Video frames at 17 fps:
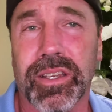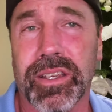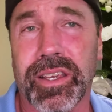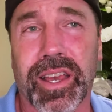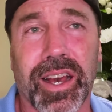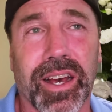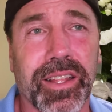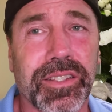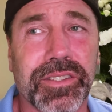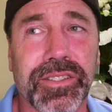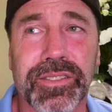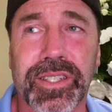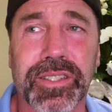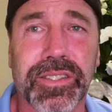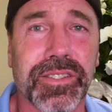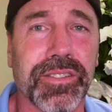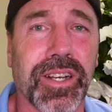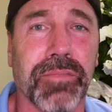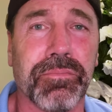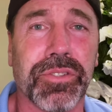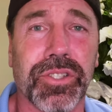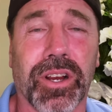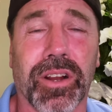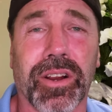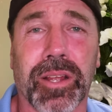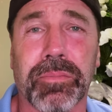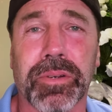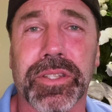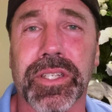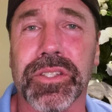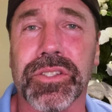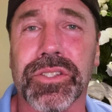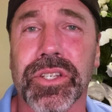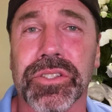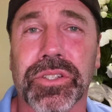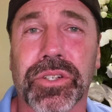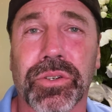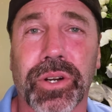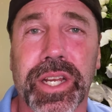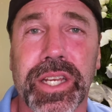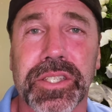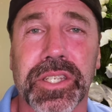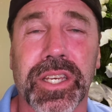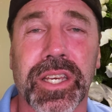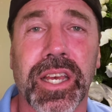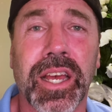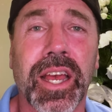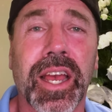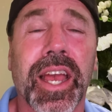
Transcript: Yeah, I'm sorry, but that's just crazy.